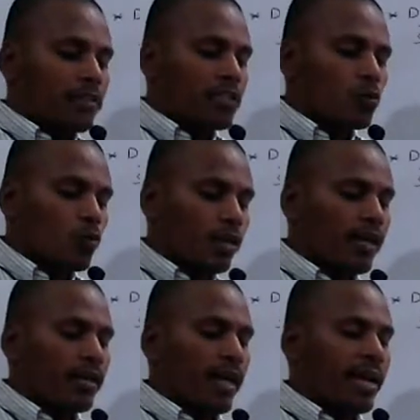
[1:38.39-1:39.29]
measures
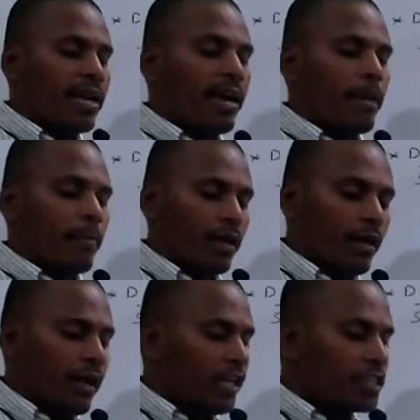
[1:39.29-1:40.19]
only 900
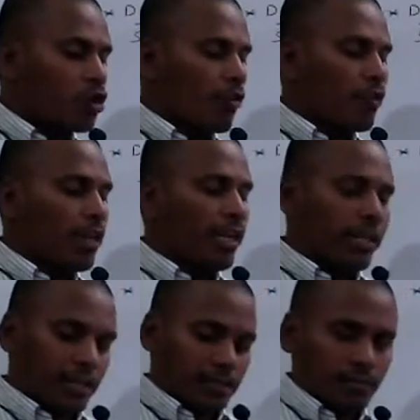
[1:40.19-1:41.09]
ml instead of a
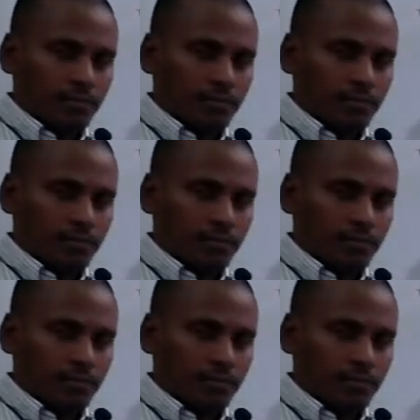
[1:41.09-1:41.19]
liter.